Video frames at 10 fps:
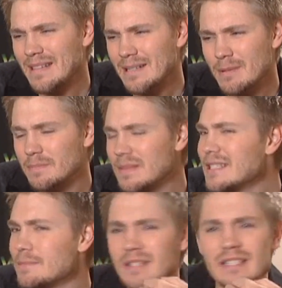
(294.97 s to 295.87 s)
I'm not a big
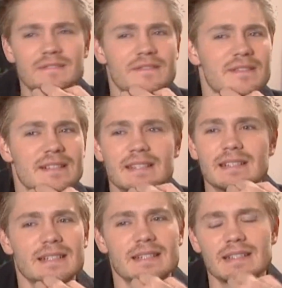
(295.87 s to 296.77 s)
beach buff.
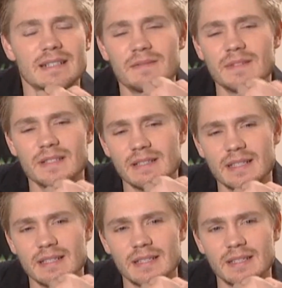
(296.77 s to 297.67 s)
I don't really
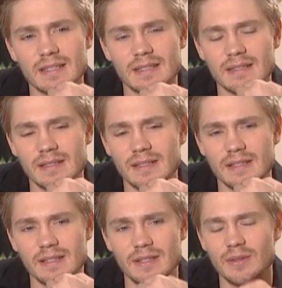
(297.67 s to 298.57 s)
like to
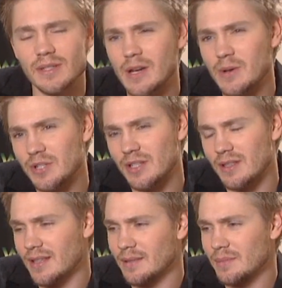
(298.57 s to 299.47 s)
to do the
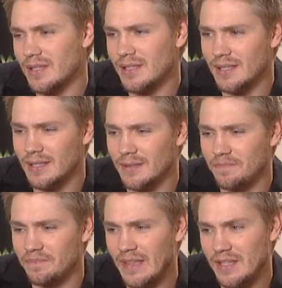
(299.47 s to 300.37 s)
ocean thing,
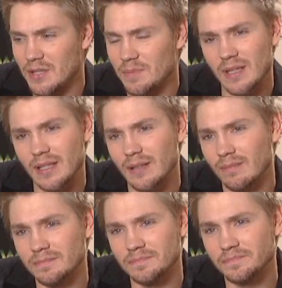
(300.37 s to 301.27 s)
but that's just me.